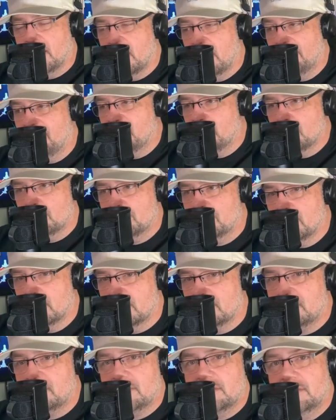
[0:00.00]
if you
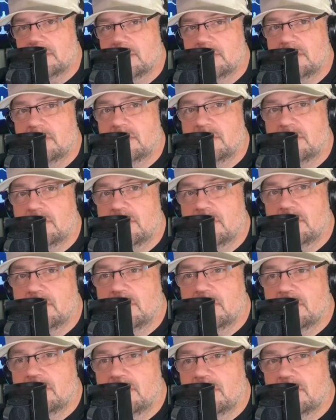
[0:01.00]
just
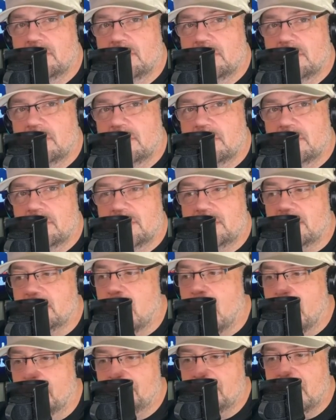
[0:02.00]

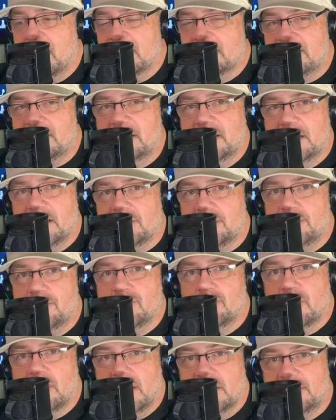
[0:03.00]
stopped
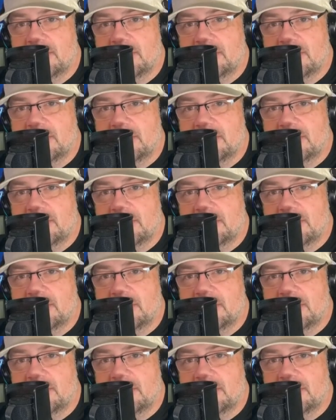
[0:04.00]
SDSU and